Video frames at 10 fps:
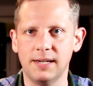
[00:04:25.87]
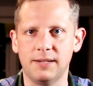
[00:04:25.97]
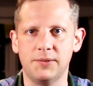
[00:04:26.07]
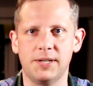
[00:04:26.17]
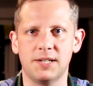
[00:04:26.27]

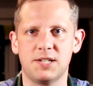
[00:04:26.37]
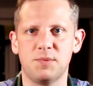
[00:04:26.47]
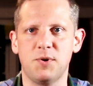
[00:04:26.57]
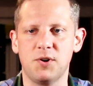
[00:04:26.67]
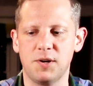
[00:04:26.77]
We'll get a
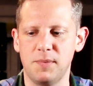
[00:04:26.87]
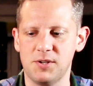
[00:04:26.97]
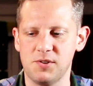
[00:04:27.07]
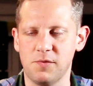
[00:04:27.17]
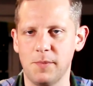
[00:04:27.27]
small
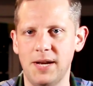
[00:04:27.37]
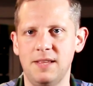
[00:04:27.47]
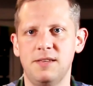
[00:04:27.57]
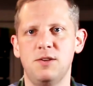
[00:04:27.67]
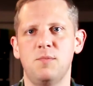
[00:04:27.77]
commission from
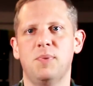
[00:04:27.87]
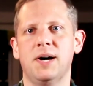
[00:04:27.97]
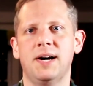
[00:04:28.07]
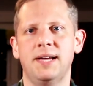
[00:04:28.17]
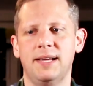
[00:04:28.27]
anything you buy,